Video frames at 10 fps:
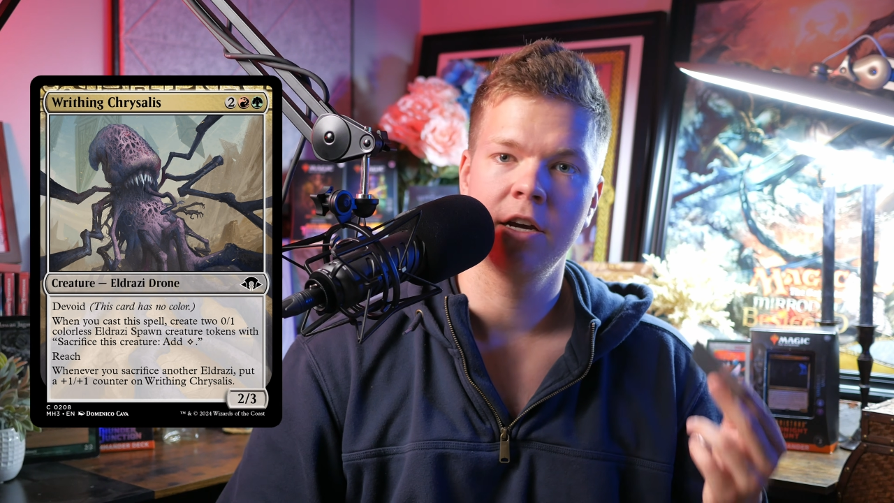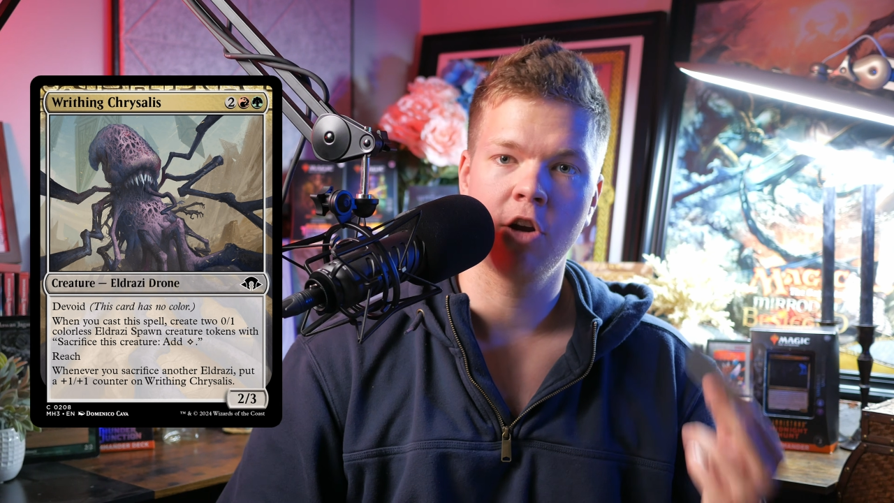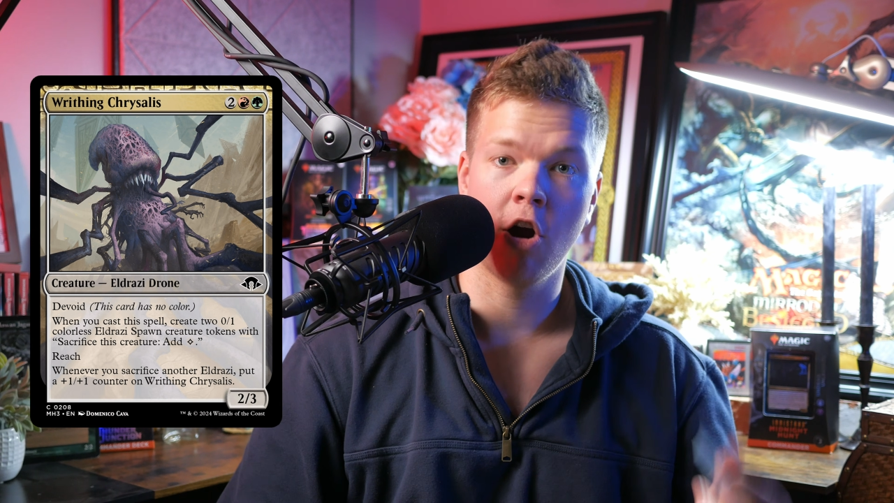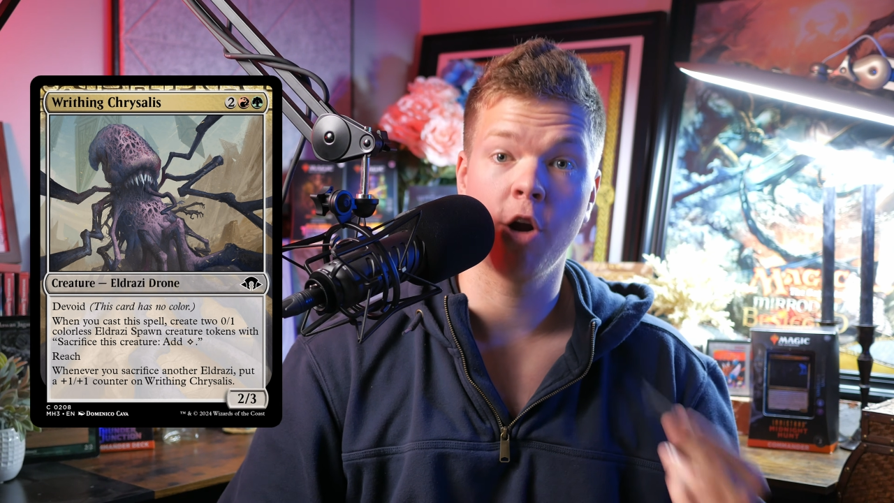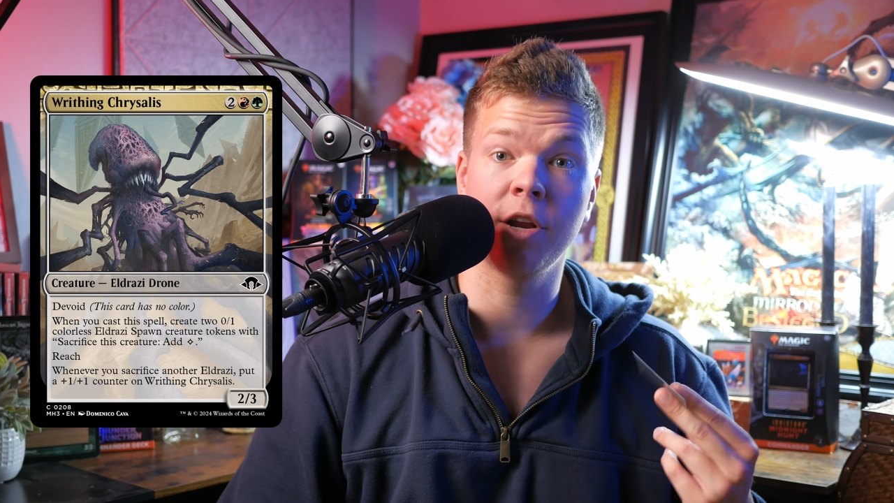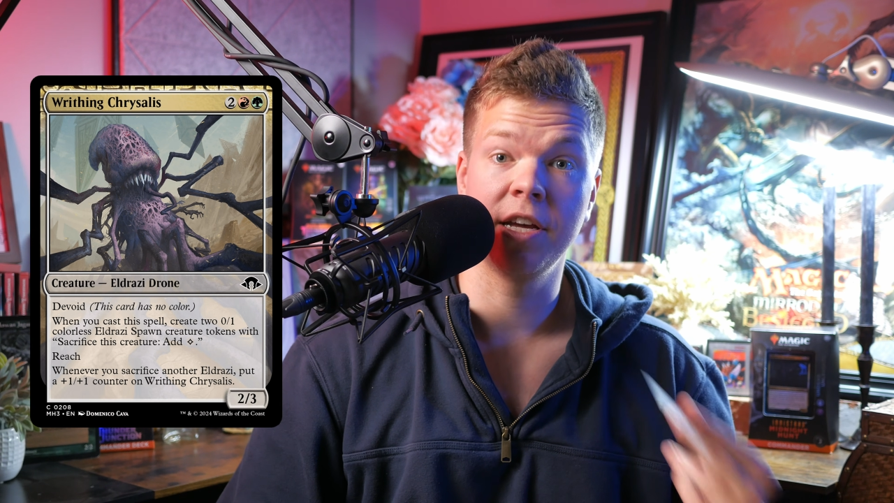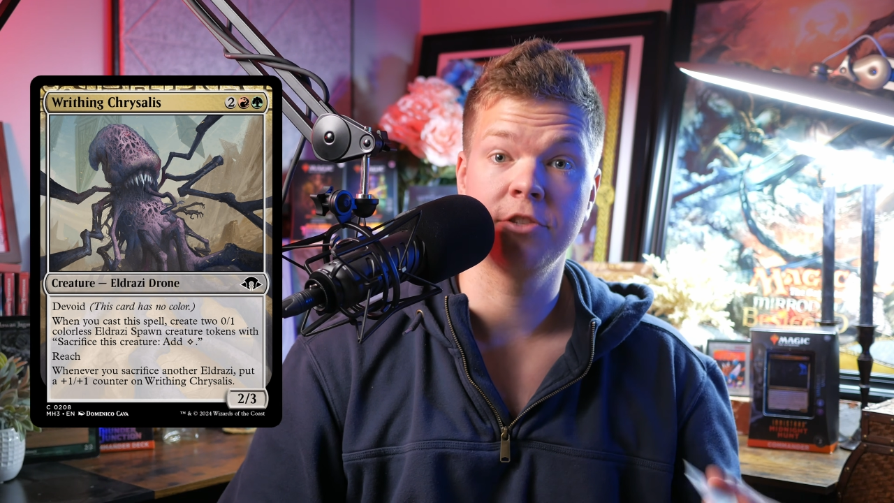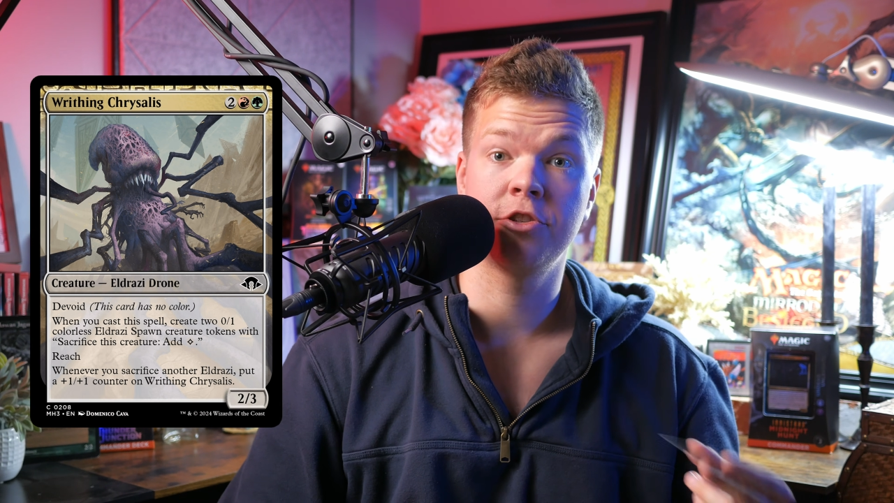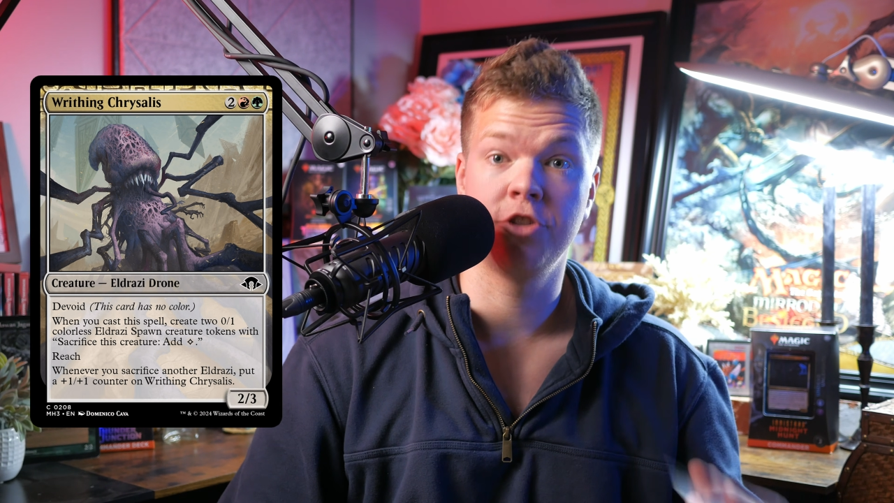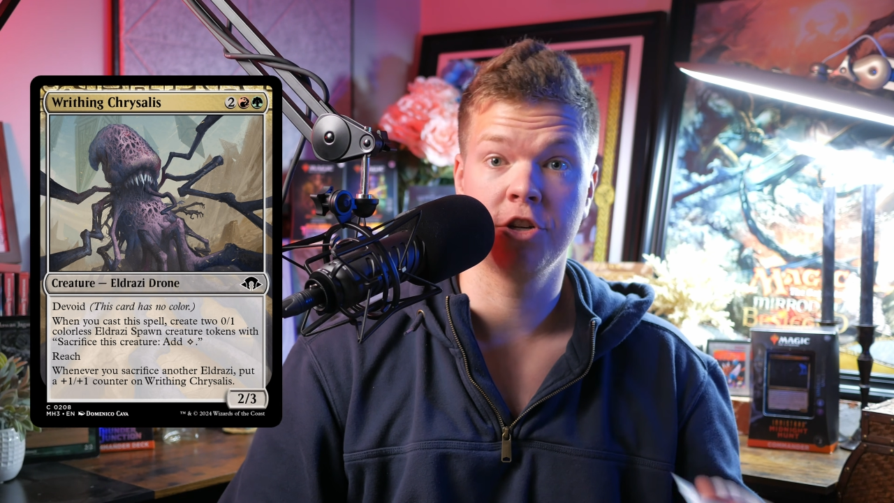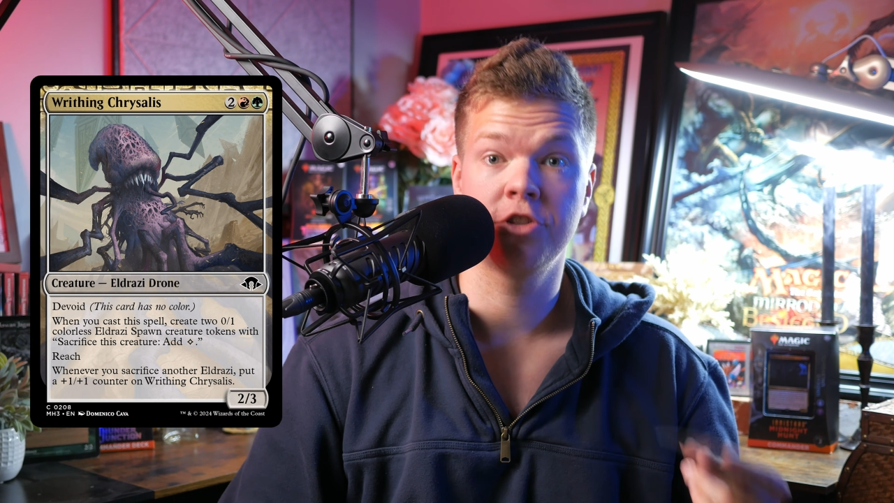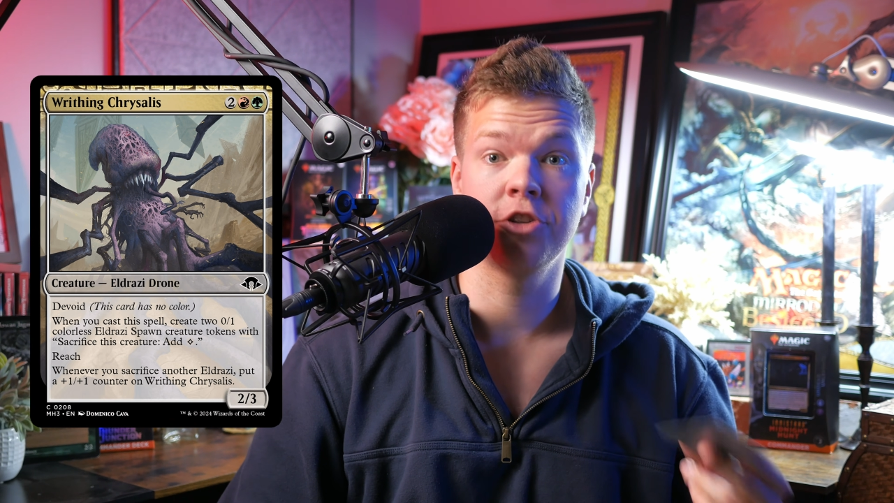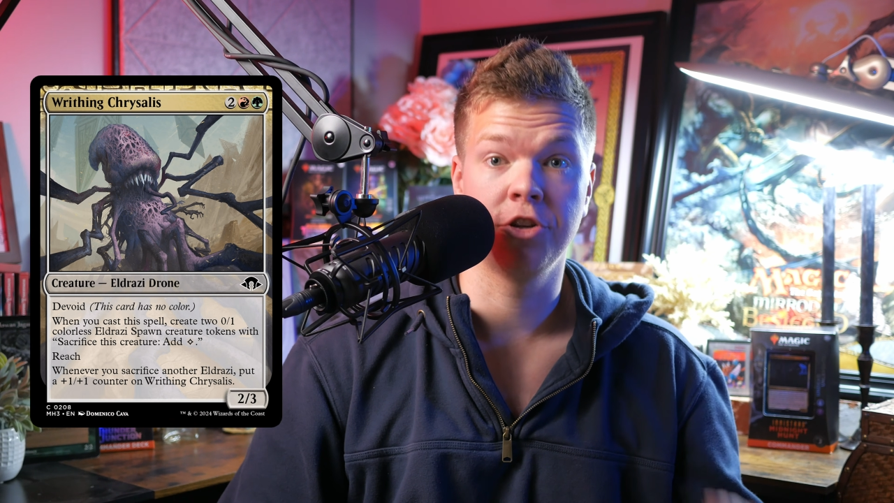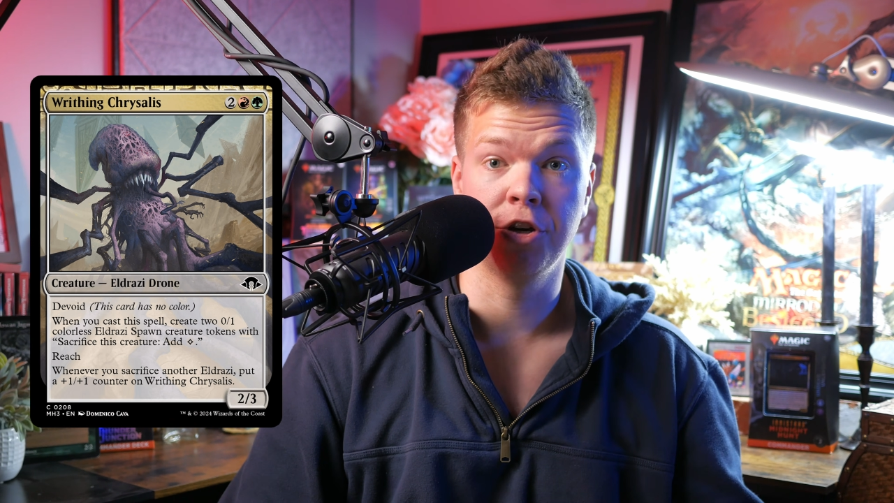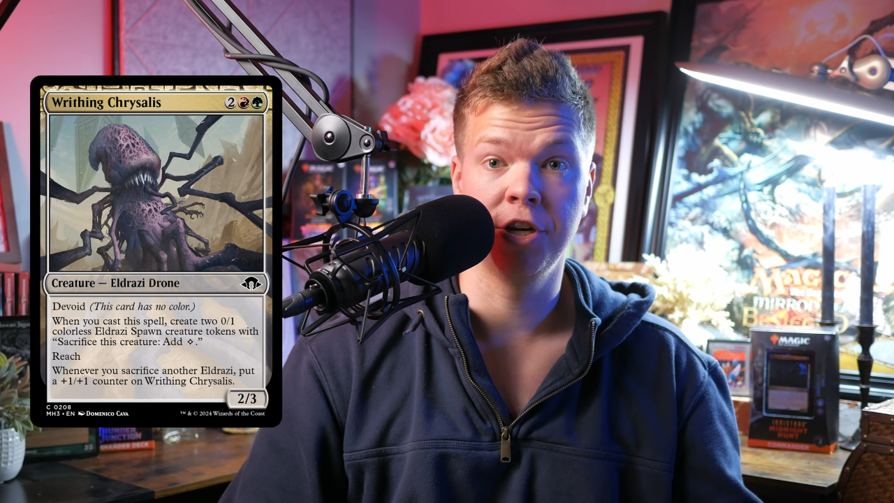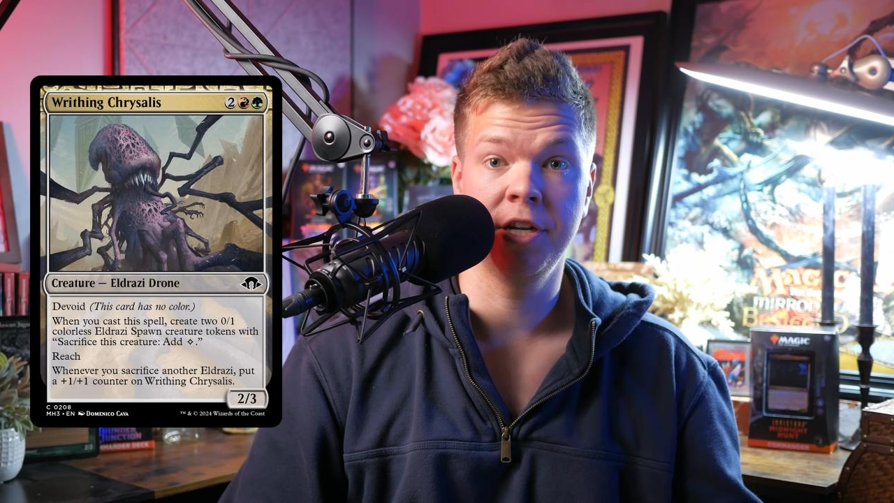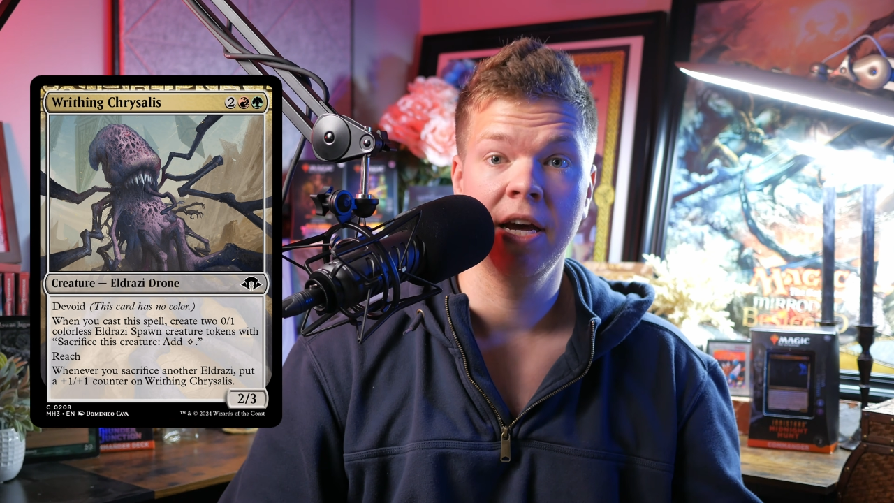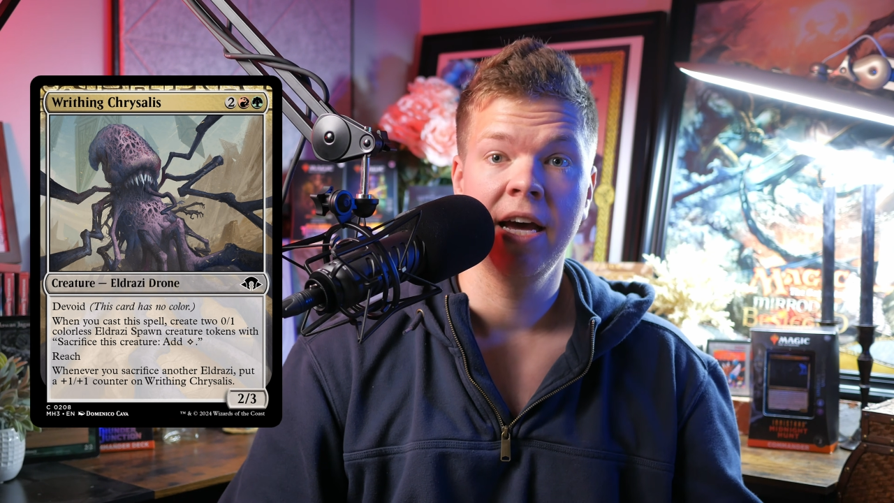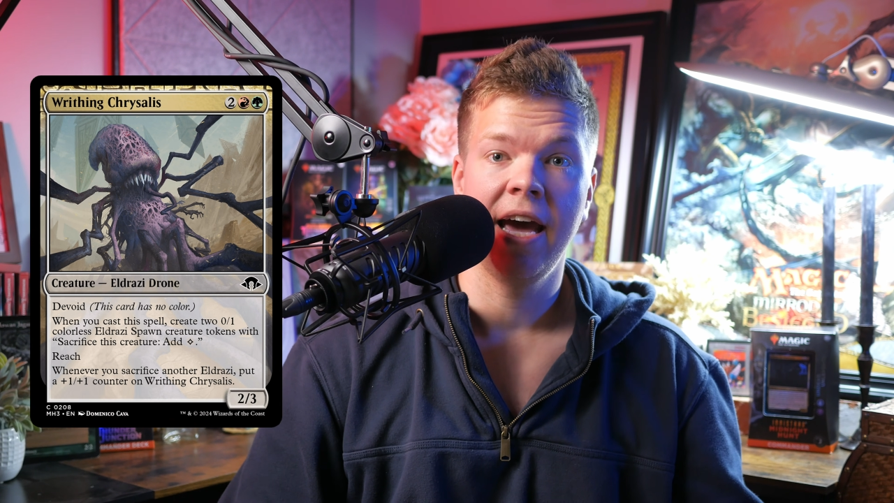card is just good.